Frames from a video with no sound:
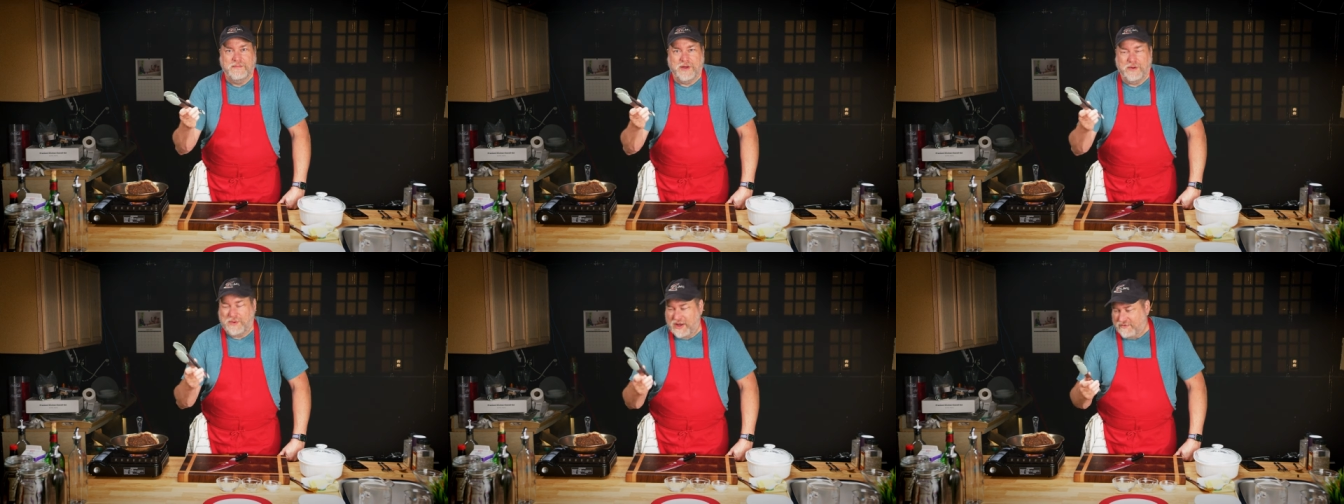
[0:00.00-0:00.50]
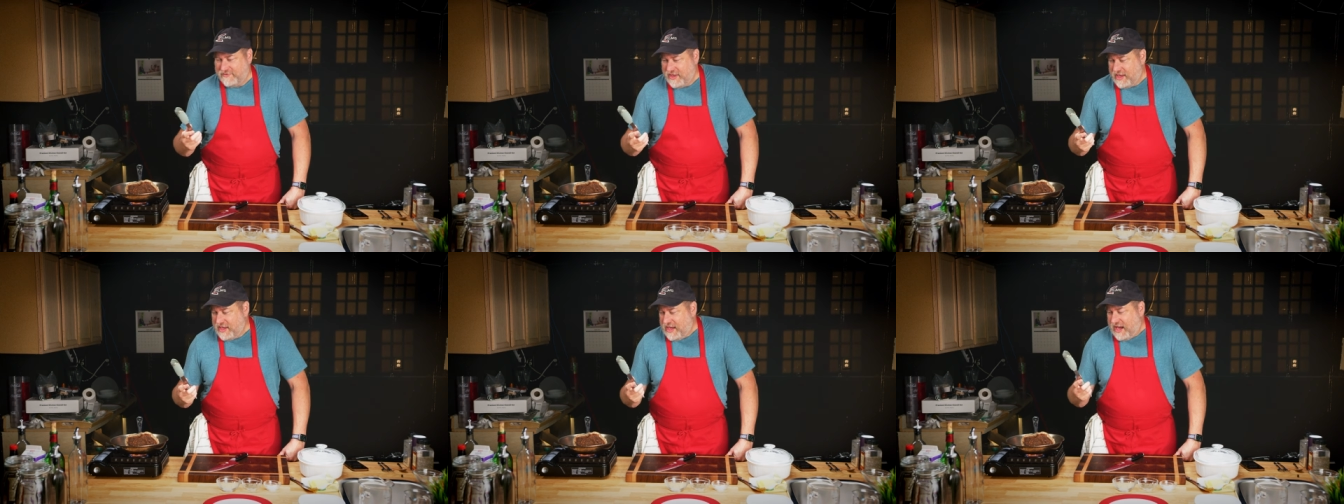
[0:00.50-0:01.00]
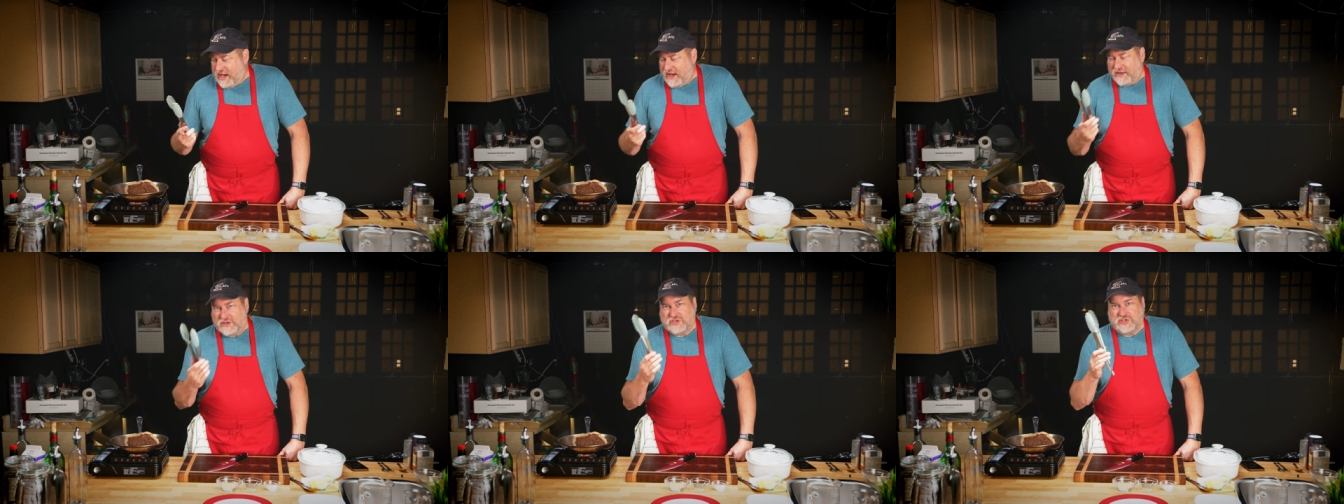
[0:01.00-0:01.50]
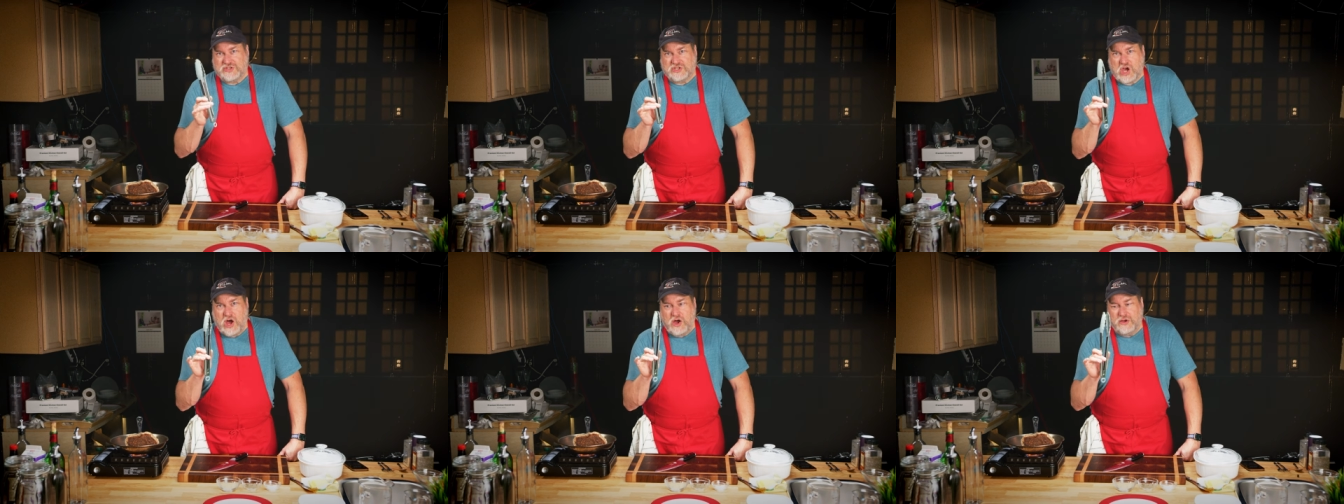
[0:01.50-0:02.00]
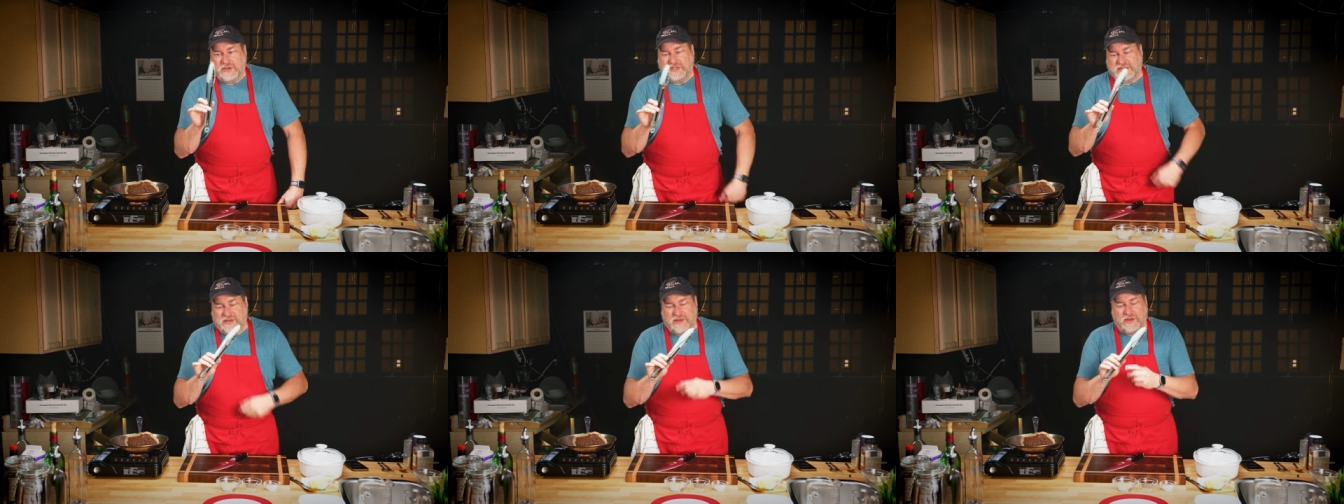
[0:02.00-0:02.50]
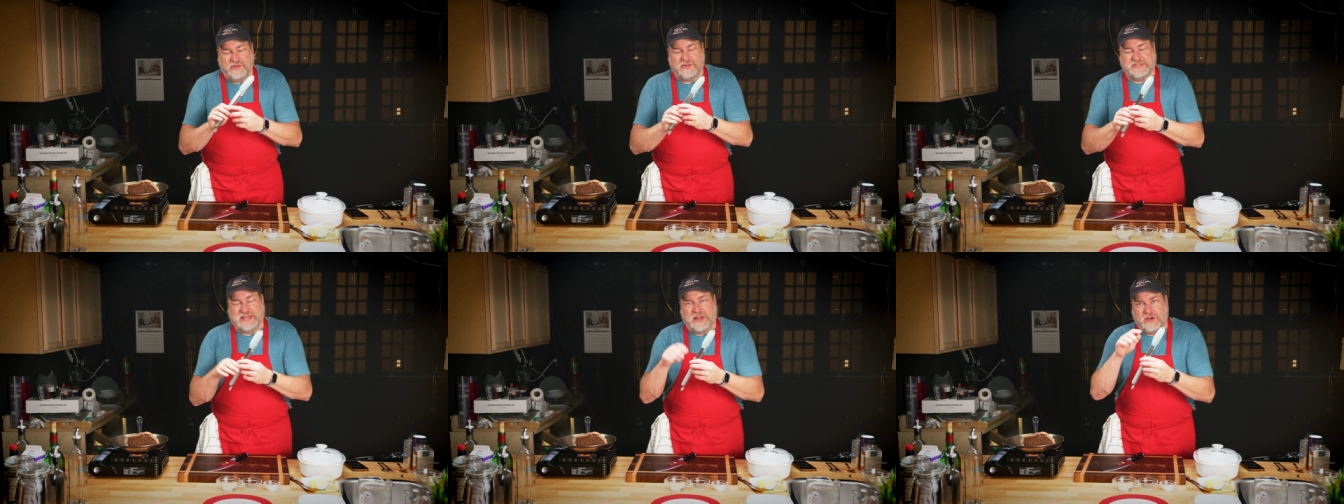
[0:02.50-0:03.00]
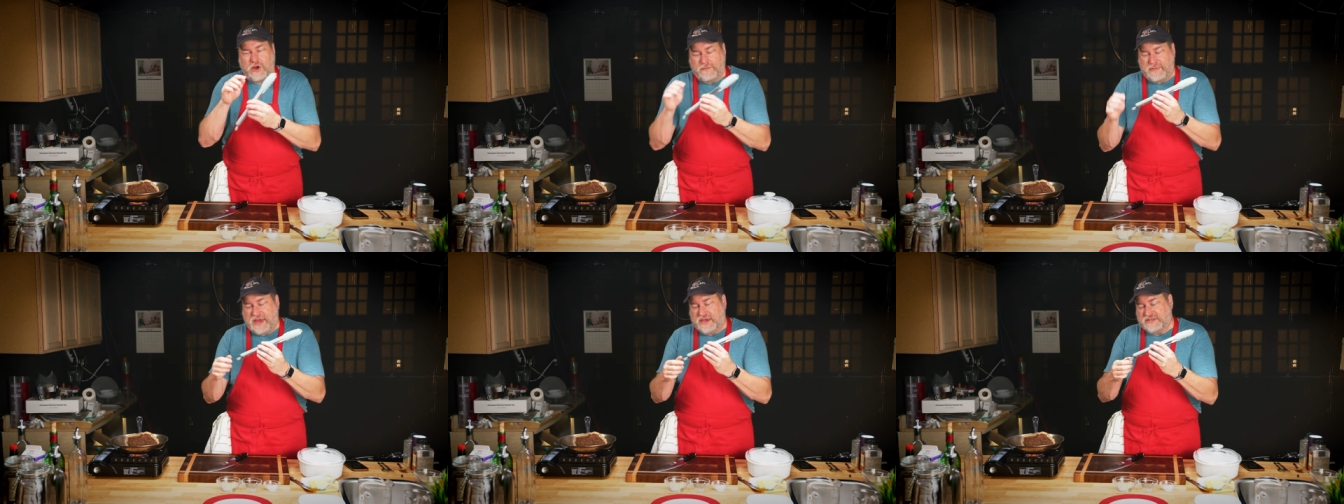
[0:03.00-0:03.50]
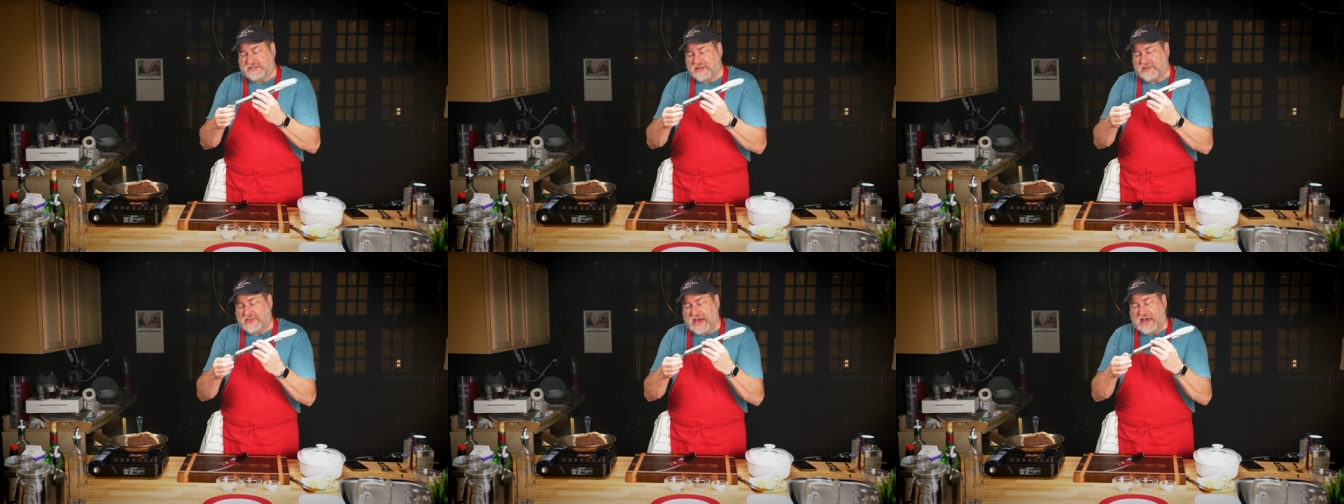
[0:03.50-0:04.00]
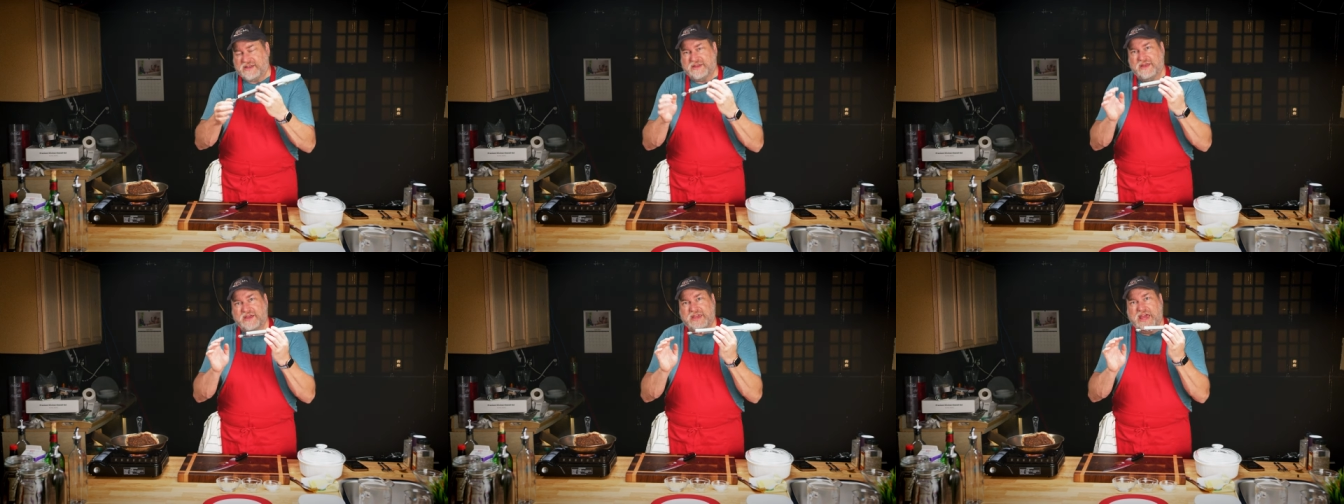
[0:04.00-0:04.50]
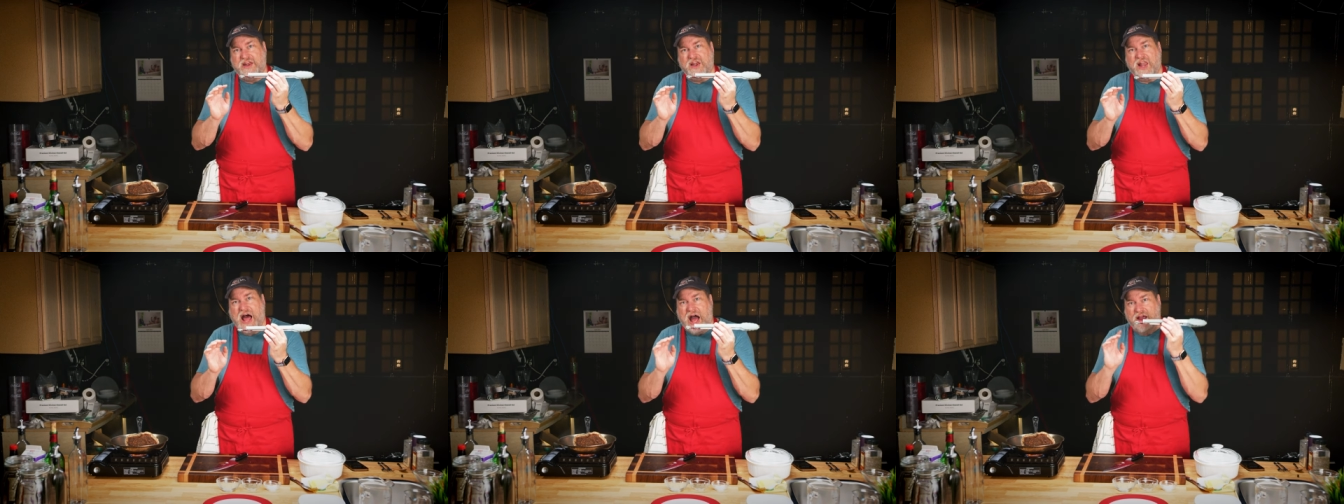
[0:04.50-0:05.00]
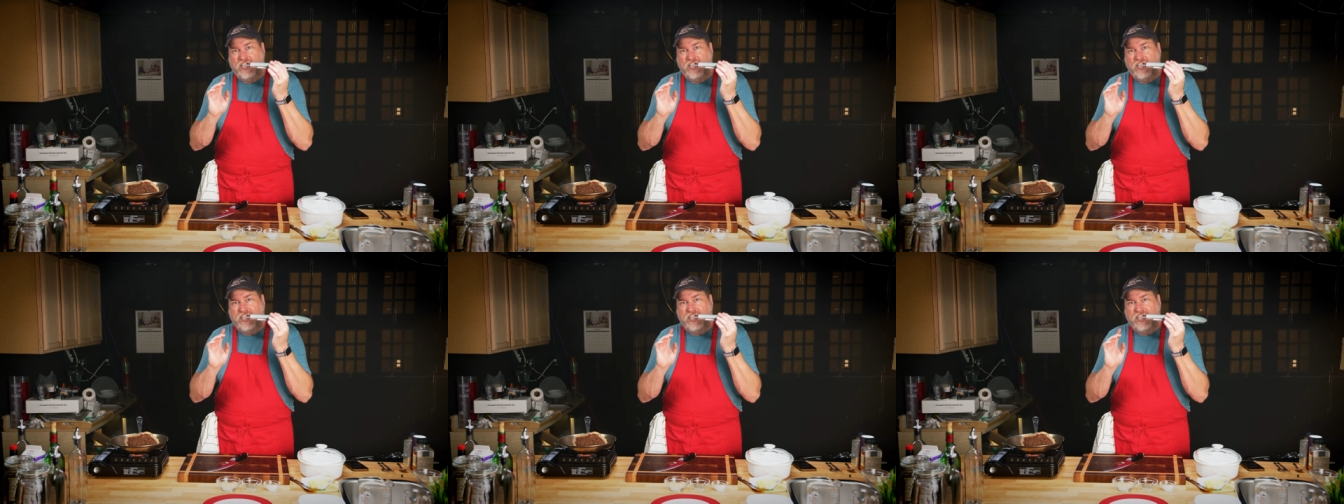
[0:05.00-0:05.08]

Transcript: my wife. Uh, tongs silicone based that can lock.